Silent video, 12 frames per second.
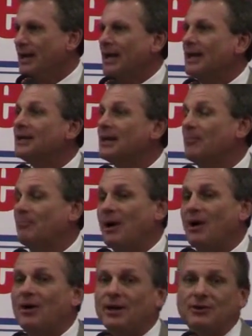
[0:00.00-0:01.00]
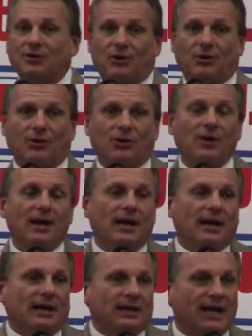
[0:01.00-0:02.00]
Ended up marrying
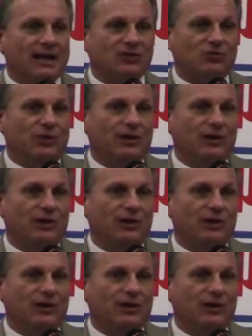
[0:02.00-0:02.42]
her. Next